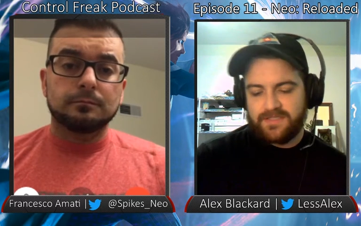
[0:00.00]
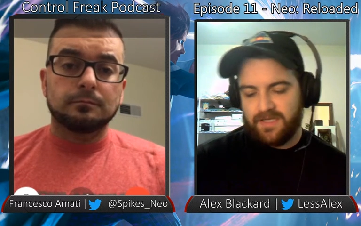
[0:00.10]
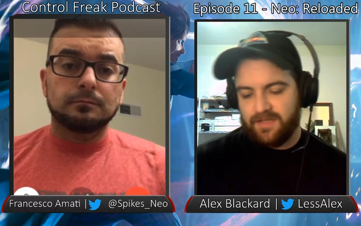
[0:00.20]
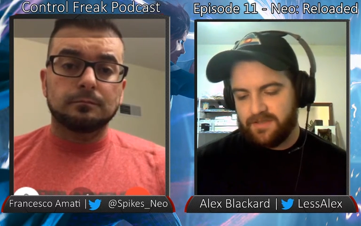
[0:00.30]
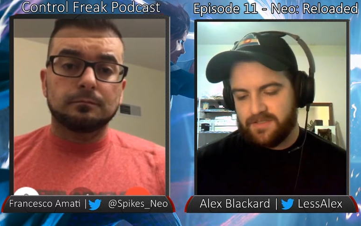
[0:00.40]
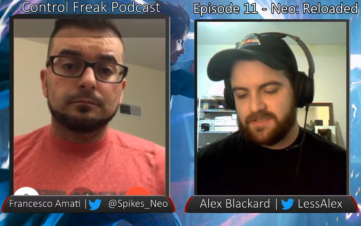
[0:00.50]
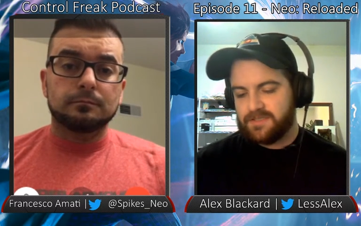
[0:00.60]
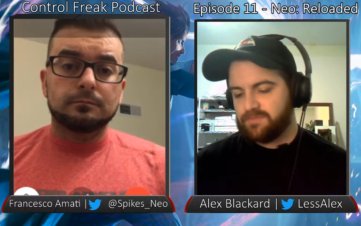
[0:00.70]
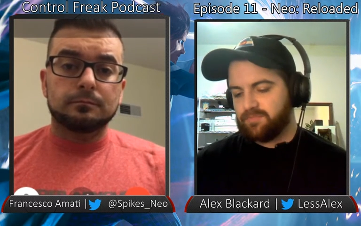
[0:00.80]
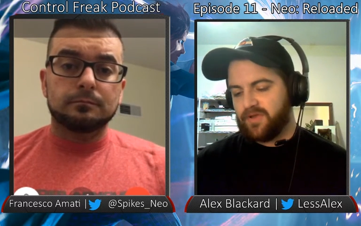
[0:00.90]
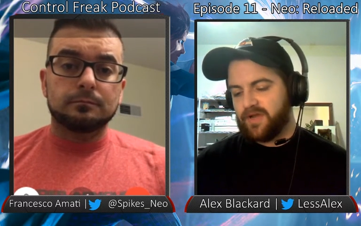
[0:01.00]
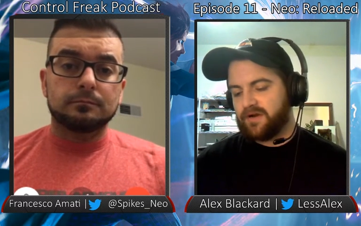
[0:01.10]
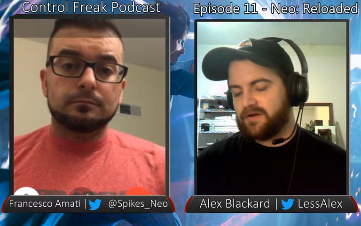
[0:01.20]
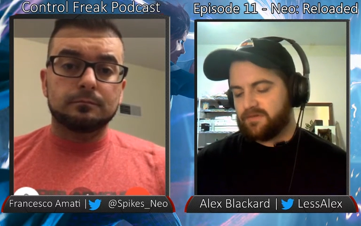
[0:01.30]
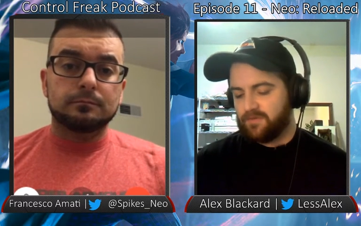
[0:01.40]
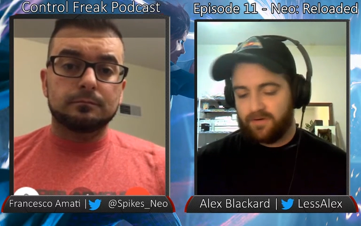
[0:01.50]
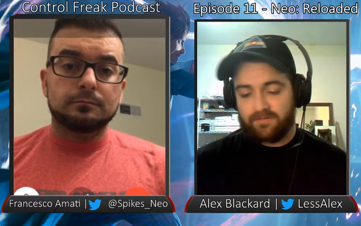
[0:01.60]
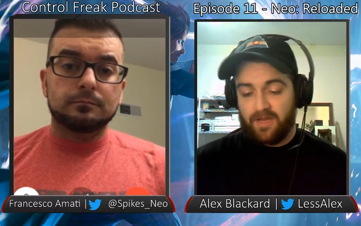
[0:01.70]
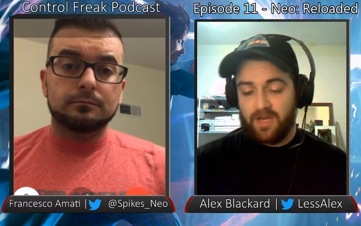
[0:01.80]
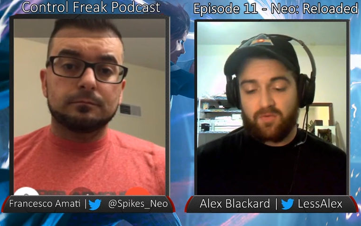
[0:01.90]
Speaker 1: this player or
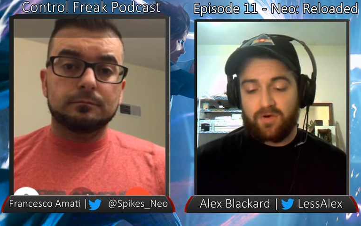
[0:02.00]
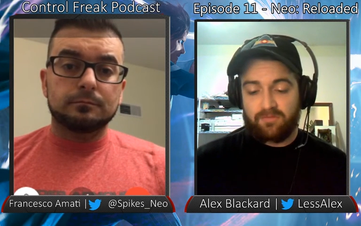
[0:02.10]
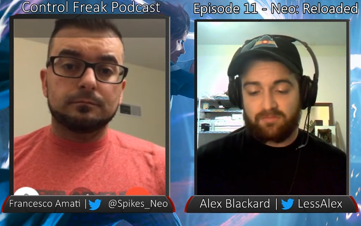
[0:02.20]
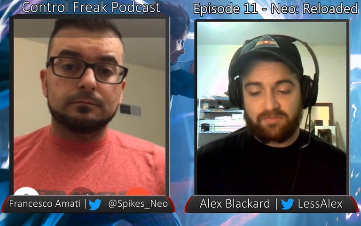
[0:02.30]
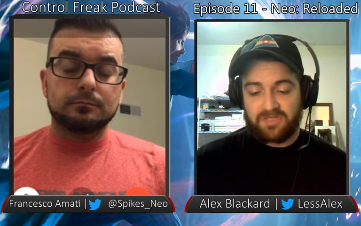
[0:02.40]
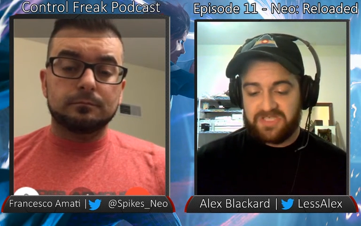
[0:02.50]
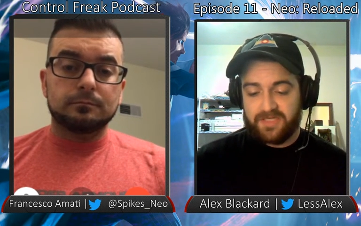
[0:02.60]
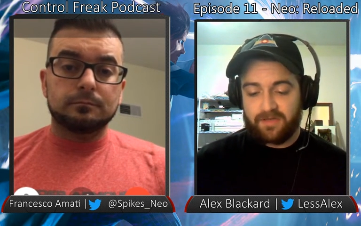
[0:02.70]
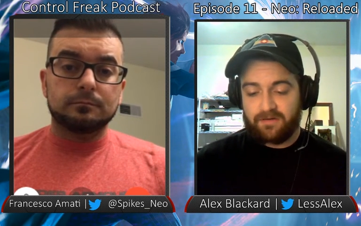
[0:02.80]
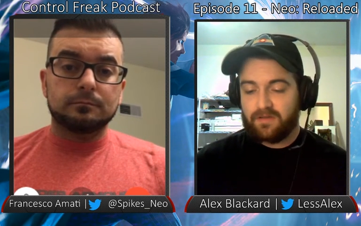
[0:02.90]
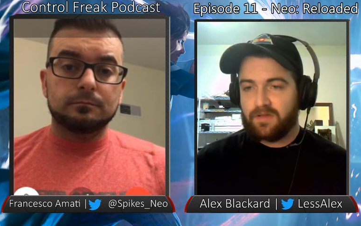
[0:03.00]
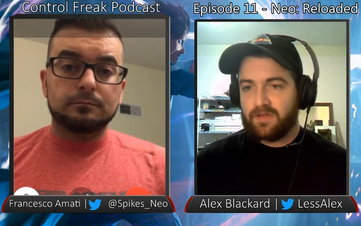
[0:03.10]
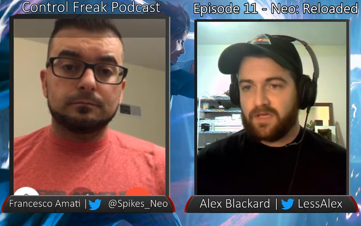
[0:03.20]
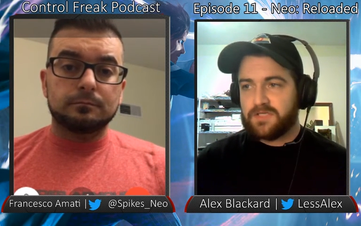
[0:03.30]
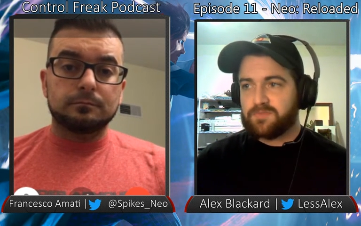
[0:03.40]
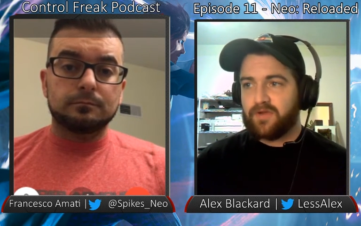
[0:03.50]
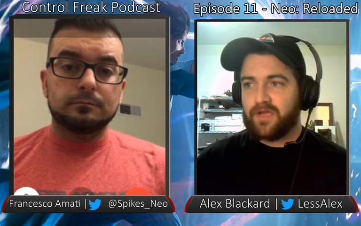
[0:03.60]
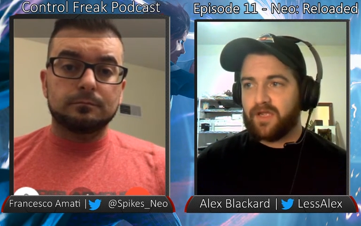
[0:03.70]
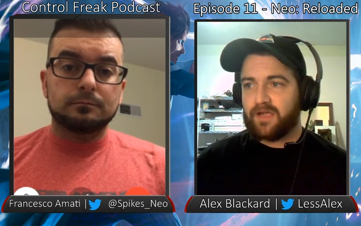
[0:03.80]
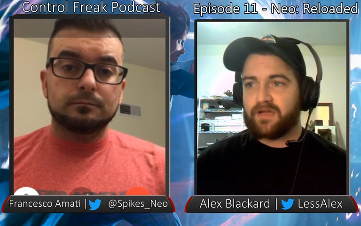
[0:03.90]
anyone listening is
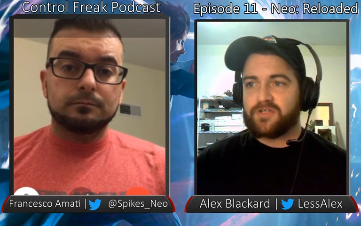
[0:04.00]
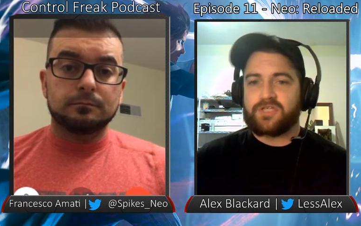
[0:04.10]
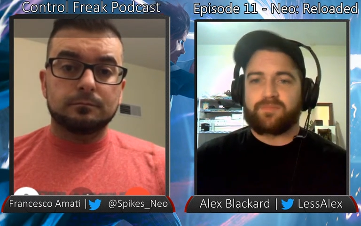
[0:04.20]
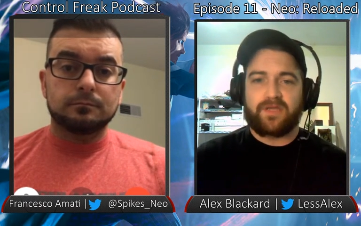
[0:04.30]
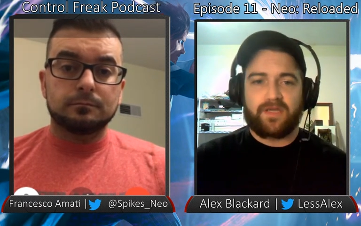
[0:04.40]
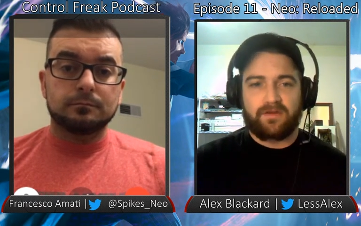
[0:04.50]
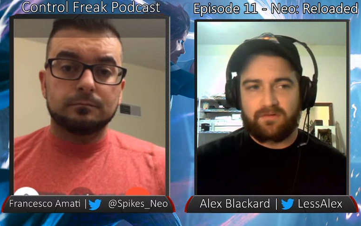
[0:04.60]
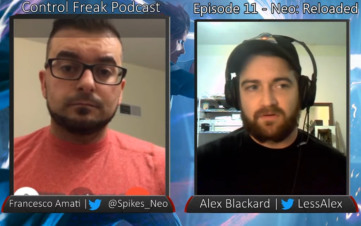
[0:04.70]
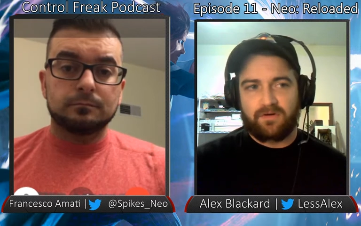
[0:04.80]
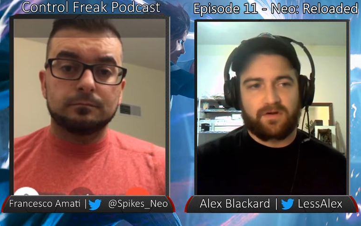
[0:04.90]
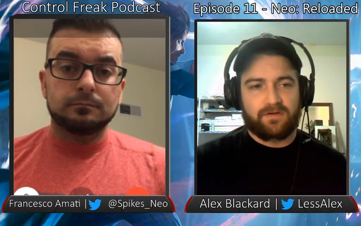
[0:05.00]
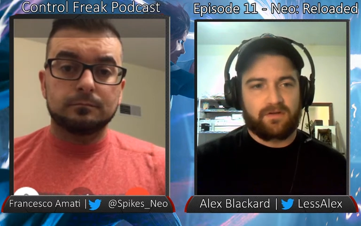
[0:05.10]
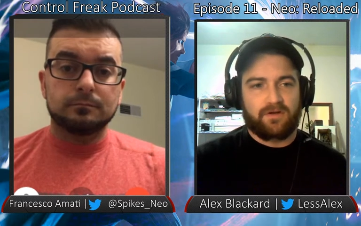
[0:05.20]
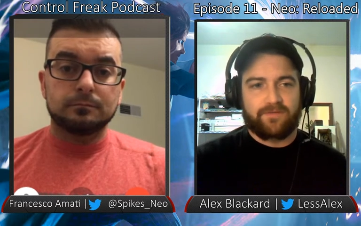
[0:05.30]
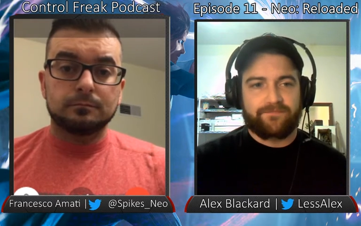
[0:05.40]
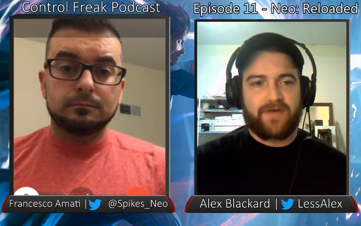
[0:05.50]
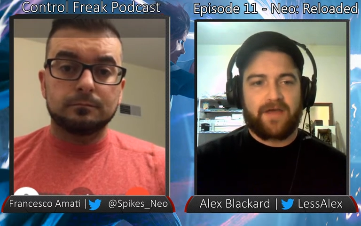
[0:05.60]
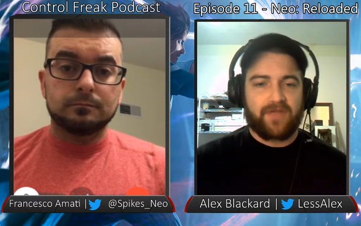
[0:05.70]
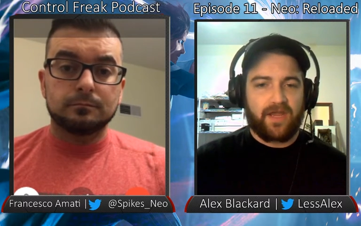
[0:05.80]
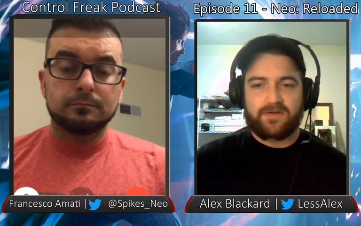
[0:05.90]
playing a GP or a
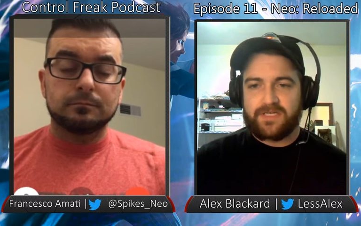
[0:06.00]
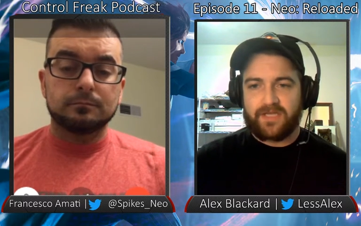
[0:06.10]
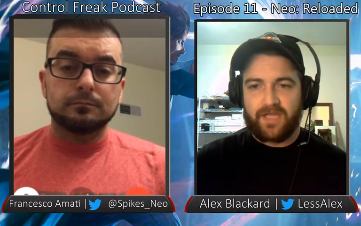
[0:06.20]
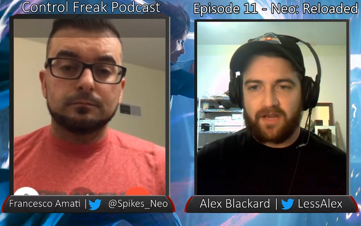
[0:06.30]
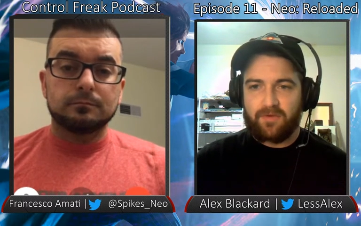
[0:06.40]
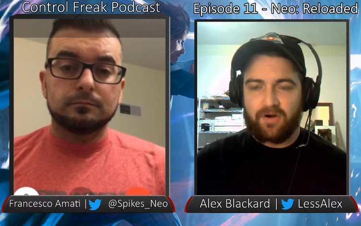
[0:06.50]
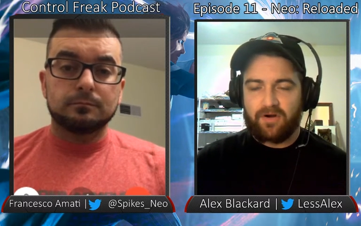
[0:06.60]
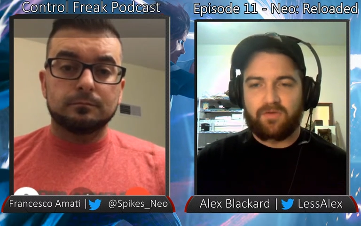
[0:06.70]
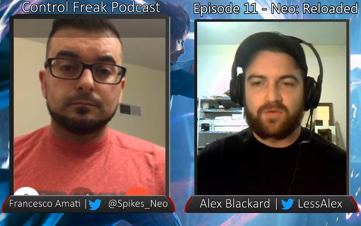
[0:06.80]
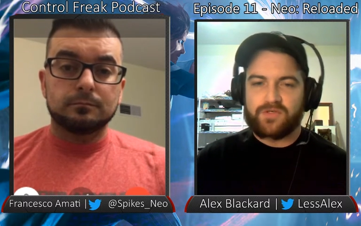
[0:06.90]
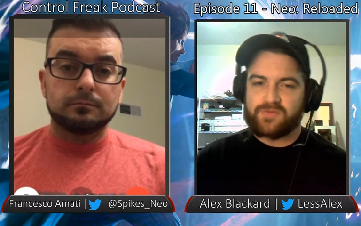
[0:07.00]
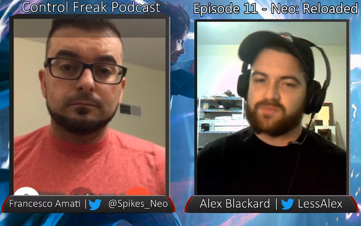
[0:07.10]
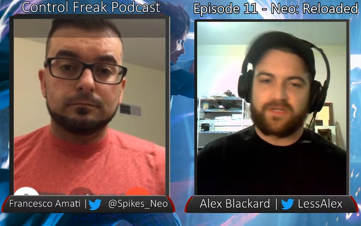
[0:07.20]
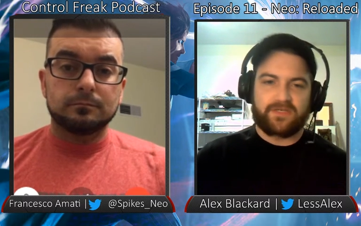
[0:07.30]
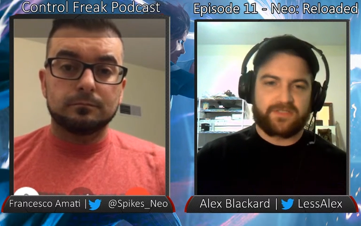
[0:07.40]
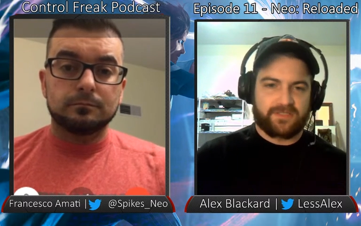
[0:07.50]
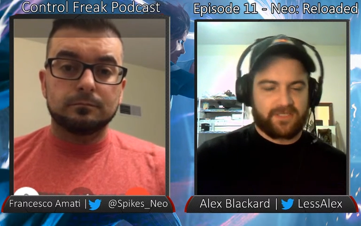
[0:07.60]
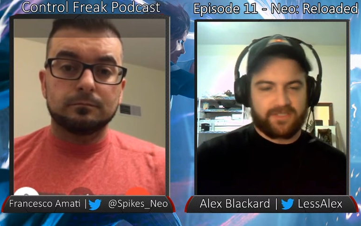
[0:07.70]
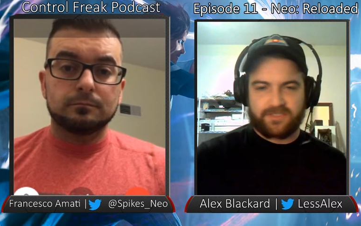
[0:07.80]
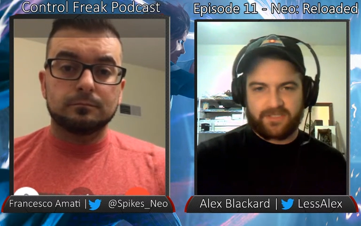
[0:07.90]
5K or 10K tomorrow, which would be your
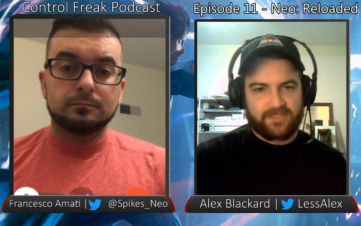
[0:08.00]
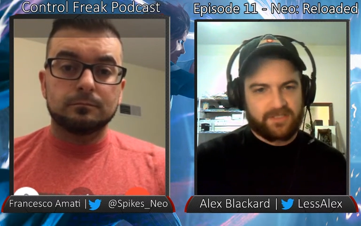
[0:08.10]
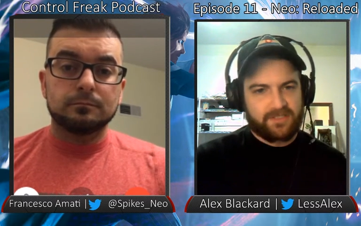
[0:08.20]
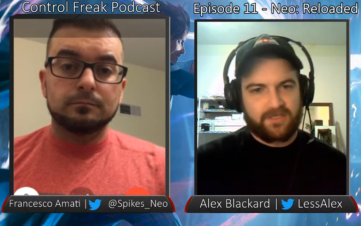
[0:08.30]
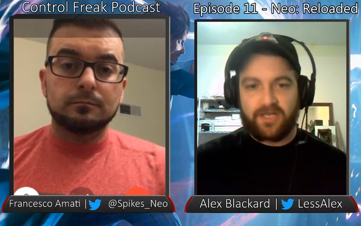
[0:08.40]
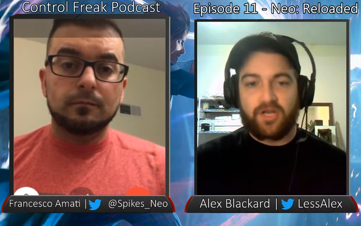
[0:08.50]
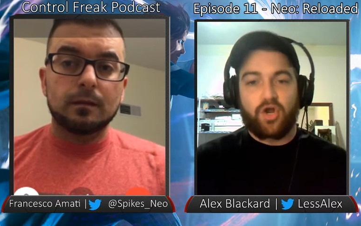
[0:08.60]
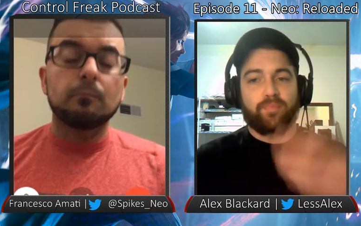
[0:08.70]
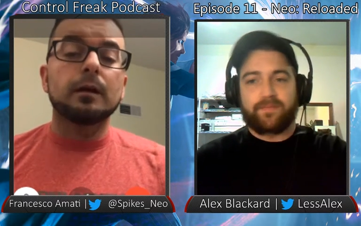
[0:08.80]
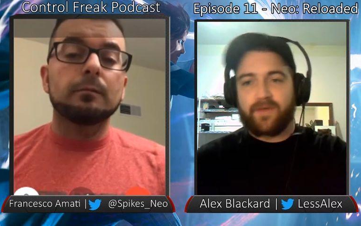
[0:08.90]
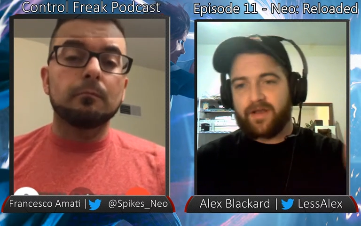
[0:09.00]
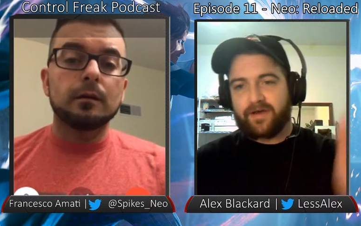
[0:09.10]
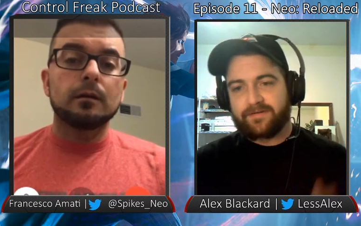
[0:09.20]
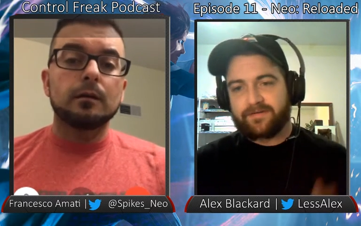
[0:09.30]
suggestion in an open meta?